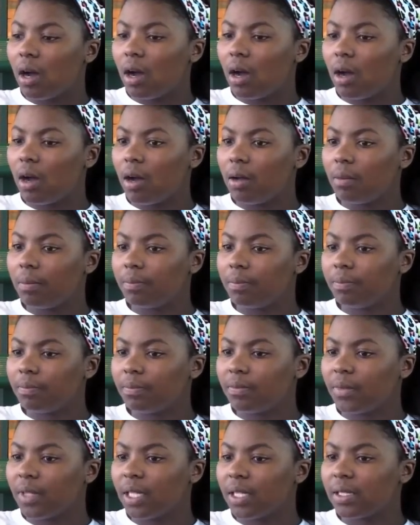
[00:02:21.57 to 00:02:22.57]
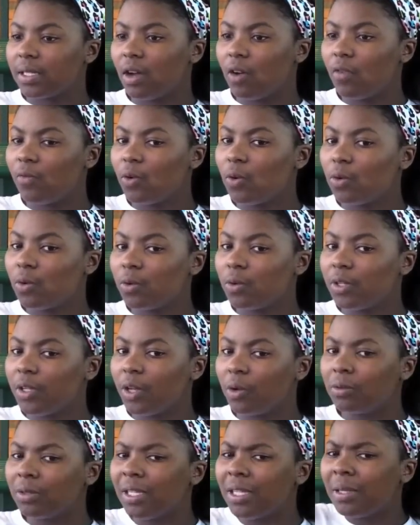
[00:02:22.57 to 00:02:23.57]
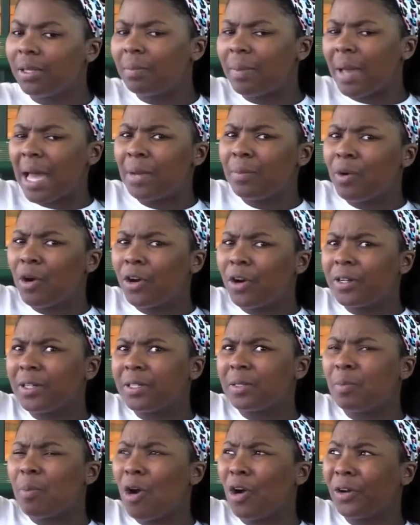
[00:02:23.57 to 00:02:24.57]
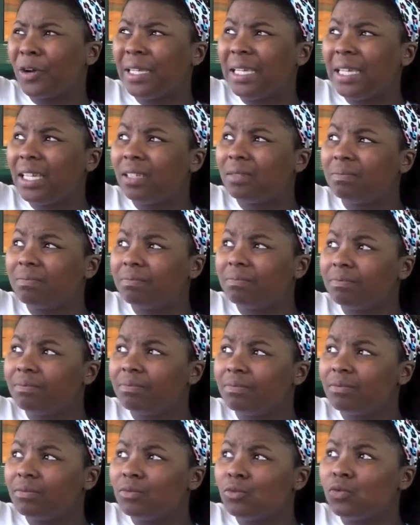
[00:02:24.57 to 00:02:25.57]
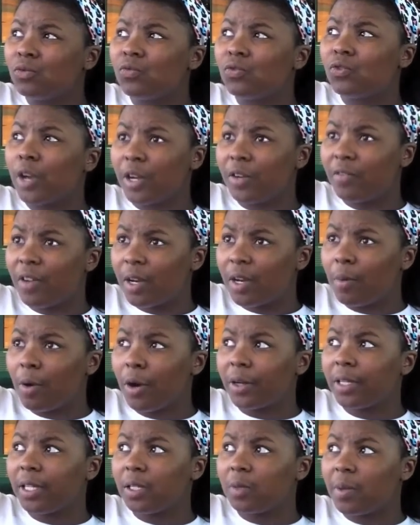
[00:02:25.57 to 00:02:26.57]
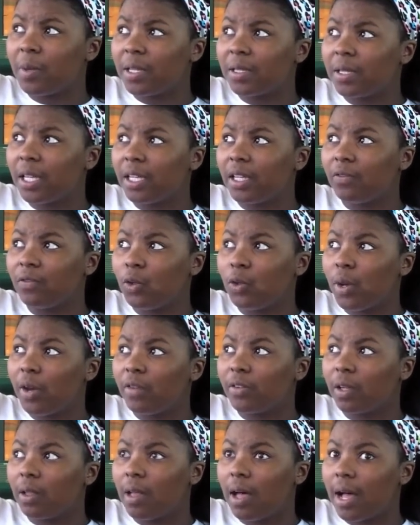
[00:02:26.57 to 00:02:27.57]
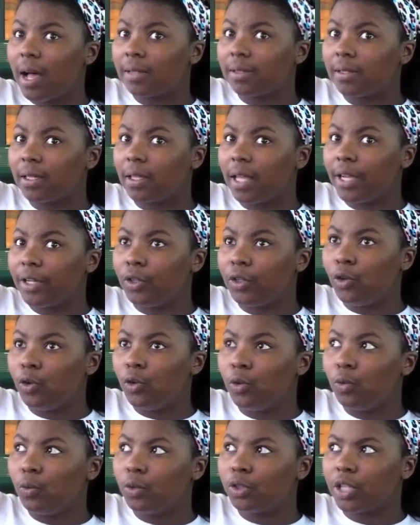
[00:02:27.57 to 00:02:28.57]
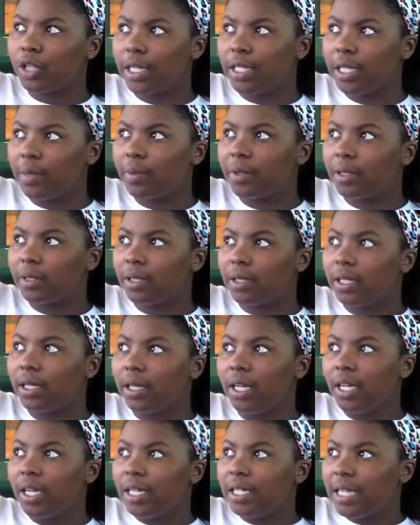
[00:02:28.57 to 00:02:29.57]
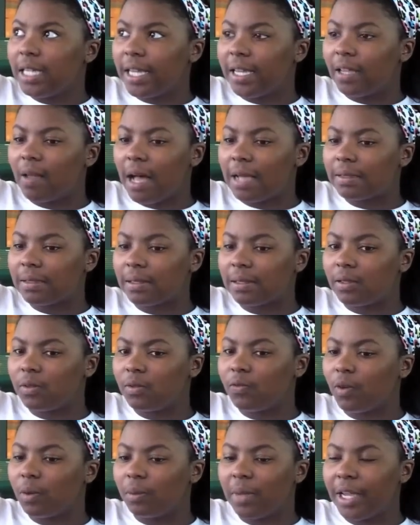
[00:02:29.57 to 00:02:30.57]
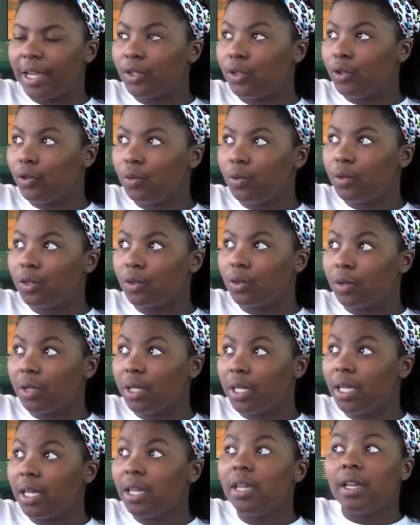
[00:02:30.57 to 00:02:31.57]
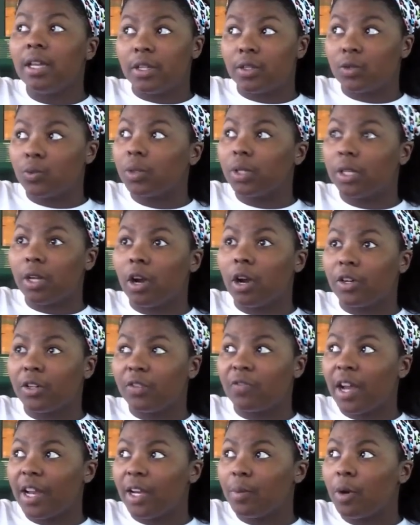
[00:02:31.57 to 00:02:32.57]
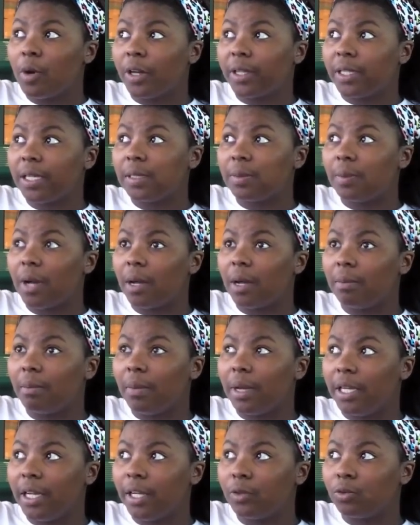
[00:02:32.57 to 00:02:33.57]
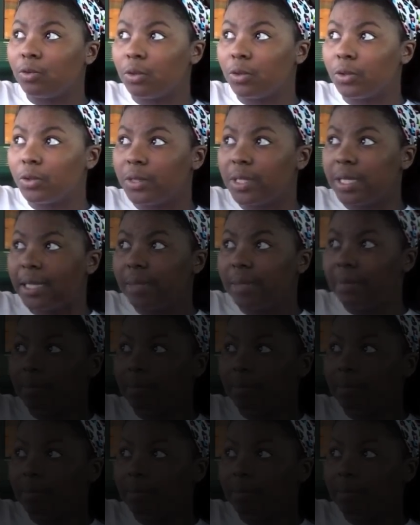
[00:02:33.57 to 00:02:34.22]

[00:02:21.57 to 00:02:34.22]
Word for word: Um, it's helpful. The only bad part is parking trying to find a parking space. Like if you have a class at like noon, which I typically take classes from like noon to three, it's really hard to find a parking spot Monday through Thursday.